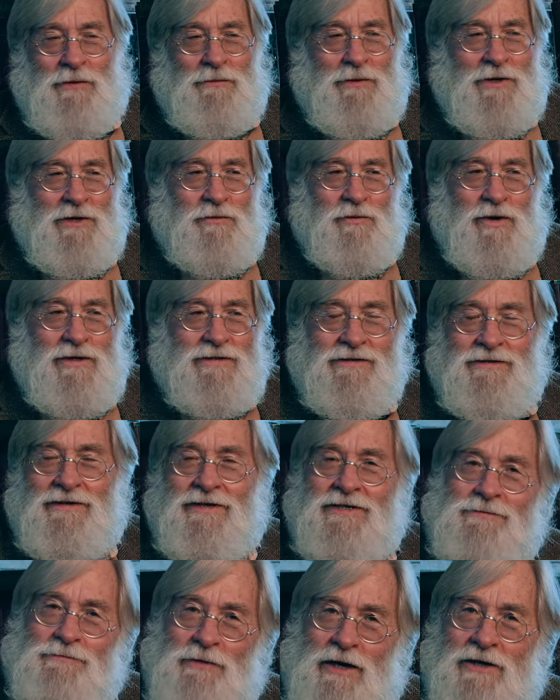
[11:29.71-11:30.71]
But it wasn't
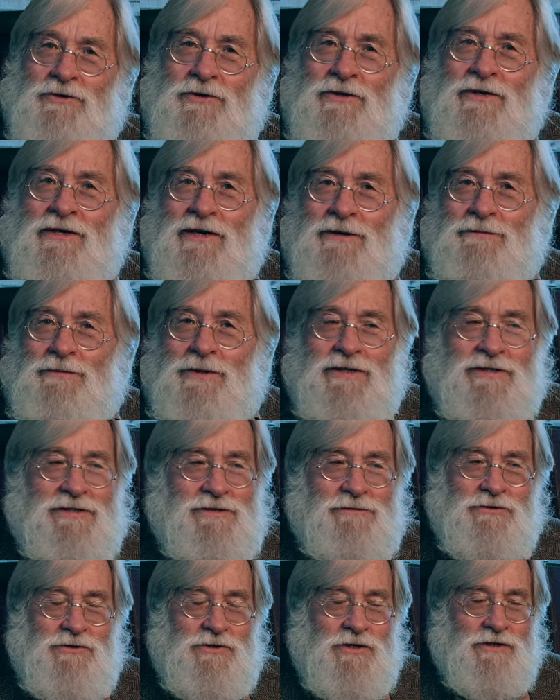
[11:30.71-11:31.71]
a special hairbrush.
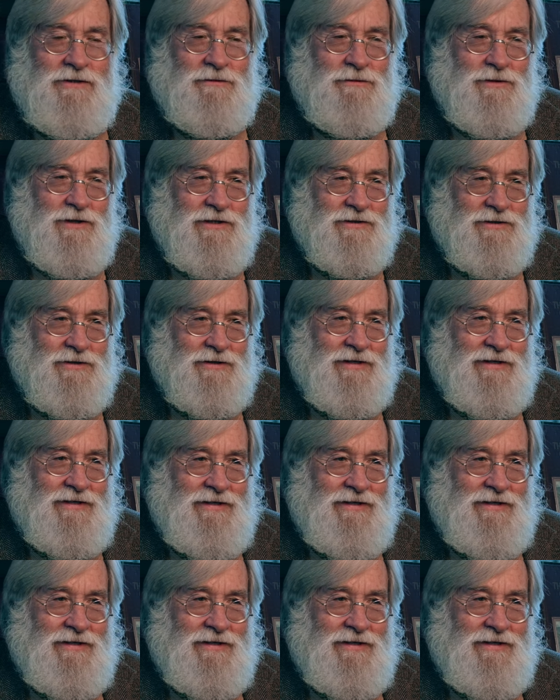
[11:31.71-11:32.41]
It was just a brush.